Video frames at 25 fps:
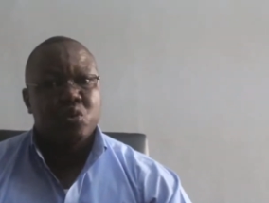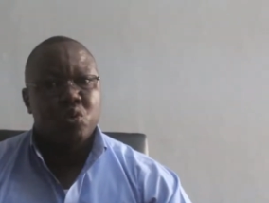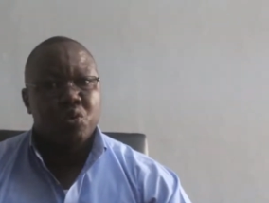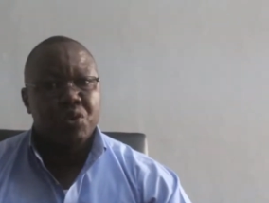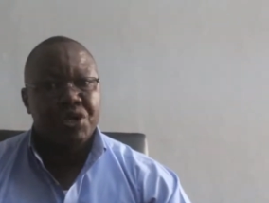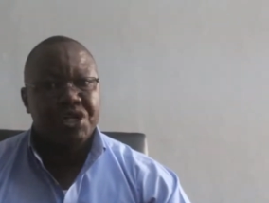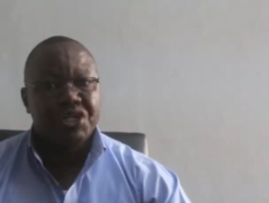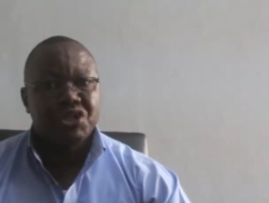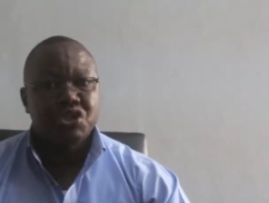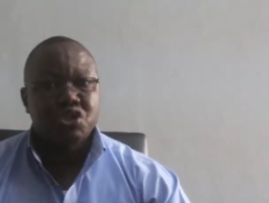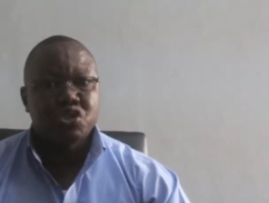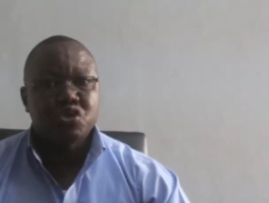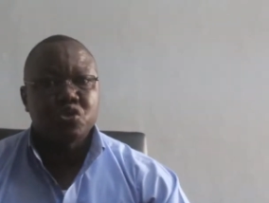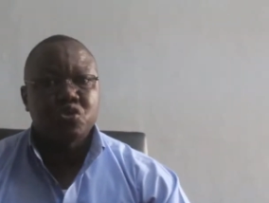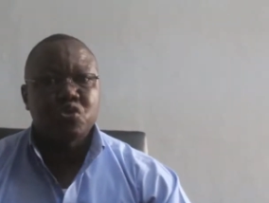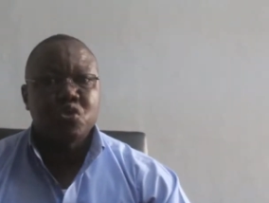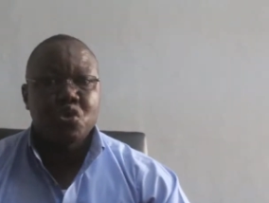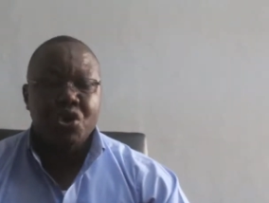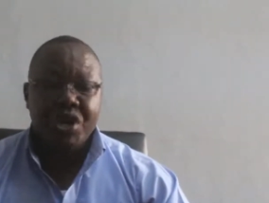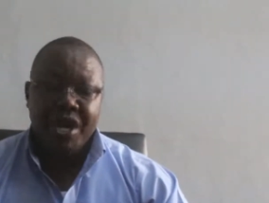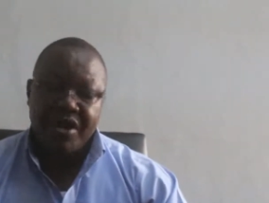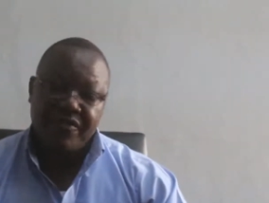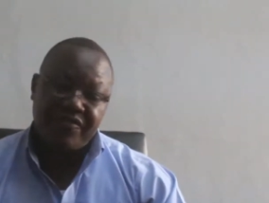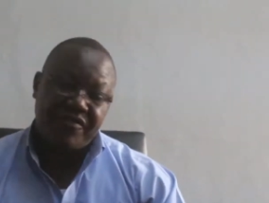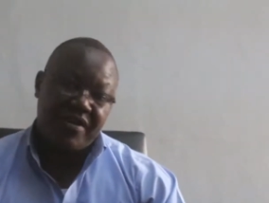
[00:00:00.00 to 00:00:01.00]
we should
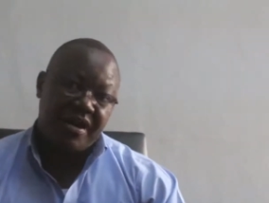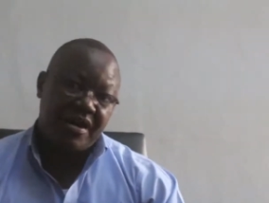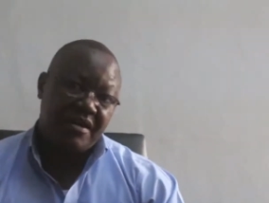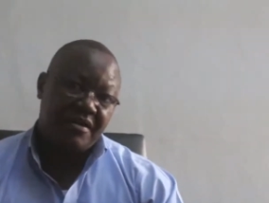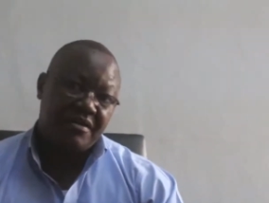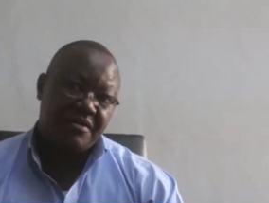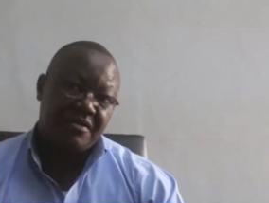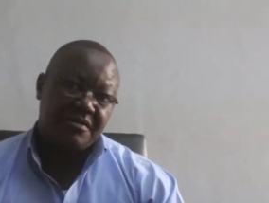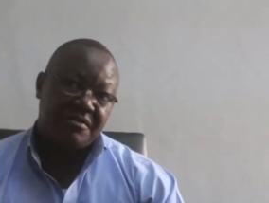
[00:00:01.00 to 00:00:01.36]
never